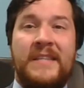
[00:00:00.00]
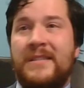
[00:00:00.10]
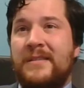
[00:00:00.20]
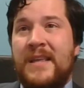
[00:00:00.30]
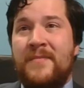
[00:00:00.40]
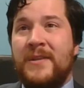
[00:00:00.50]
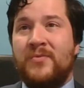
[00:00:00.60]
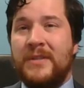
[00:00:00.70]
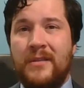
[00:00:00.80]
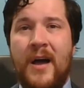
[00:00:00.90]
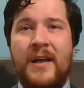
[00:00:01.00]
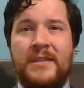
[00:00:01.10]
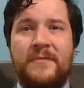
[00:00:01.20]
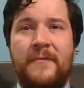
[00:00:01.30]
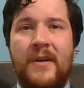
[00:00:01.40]
His image was
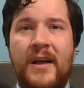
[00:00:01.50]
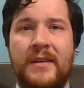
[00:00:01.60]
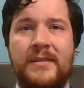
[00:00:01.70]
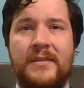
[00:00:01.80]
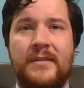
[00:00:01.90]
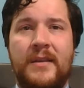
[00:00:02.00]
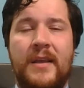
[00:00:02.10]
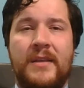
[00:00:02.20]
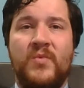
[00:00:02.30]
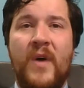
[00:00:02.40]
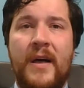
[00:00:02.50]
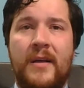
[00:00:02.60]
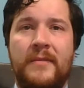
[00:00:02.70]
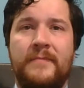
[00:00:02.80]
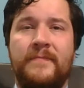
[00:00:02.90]
lost for us as well.